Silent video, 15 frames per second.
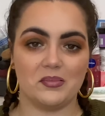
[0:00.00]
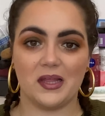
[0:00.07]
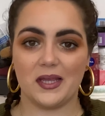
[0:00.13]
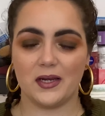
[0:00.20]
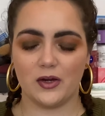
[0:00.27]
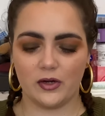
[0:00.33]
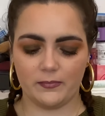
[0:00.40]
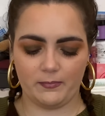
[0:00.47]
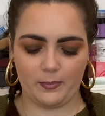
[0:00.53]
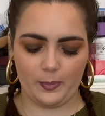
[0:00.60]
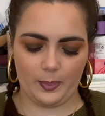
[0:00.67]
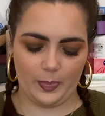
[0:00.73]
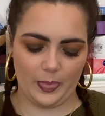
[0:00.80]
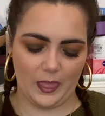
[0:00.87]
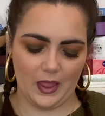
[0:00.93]
liner.
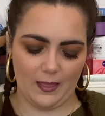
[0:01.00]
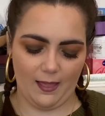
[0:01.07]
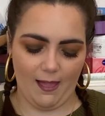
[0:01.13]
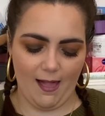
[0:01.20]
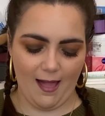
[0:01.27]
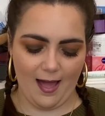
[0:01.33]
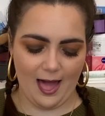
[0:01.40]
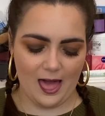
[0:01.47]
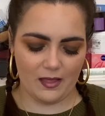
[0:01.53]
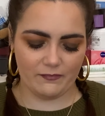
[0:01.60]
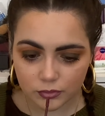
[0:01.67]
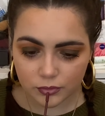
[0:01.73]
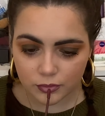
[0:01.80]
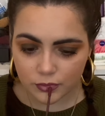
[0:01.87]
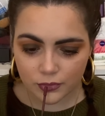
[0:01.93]
I
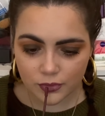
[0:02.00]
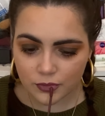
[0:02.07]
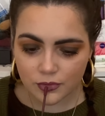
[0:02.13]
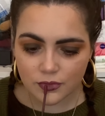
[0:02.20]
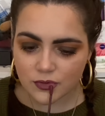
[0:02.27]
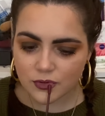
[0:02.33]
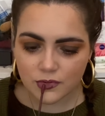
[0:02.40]
haven't used